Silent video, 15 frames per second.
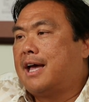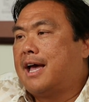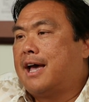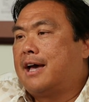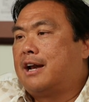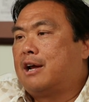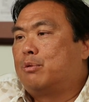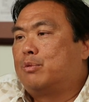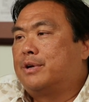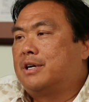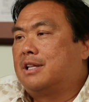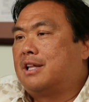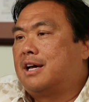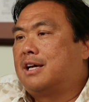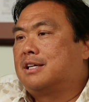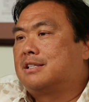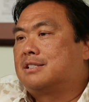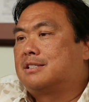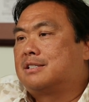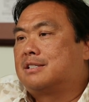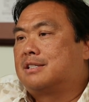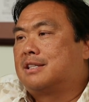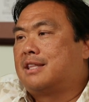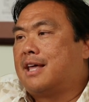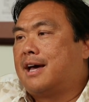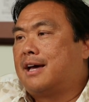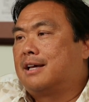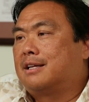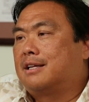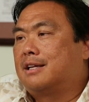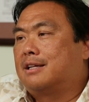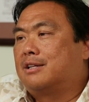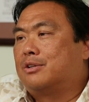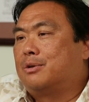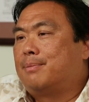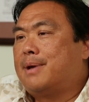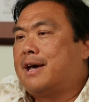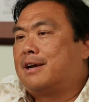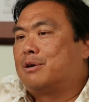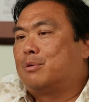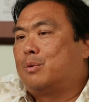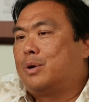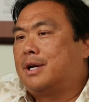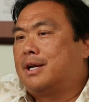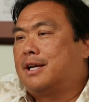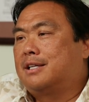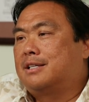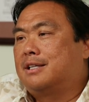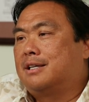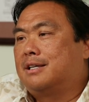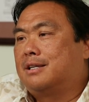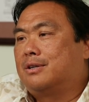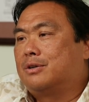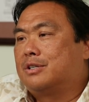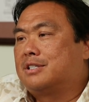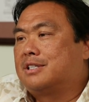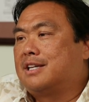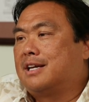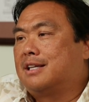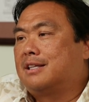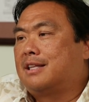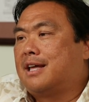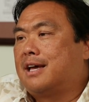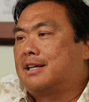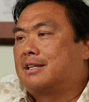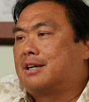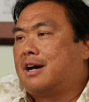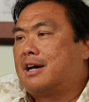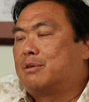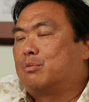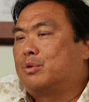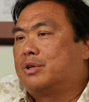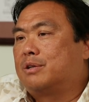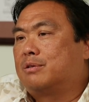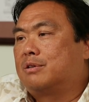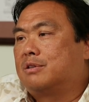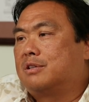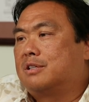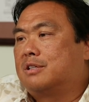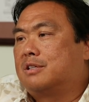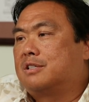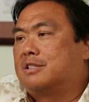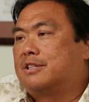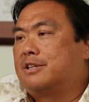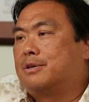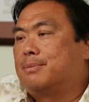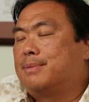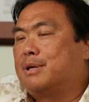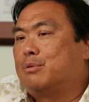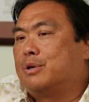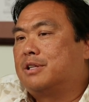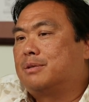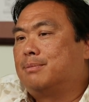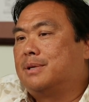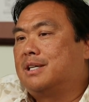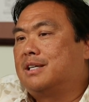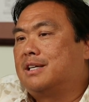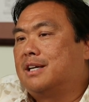And I realized that no matter what I did or said, that God would still be with me.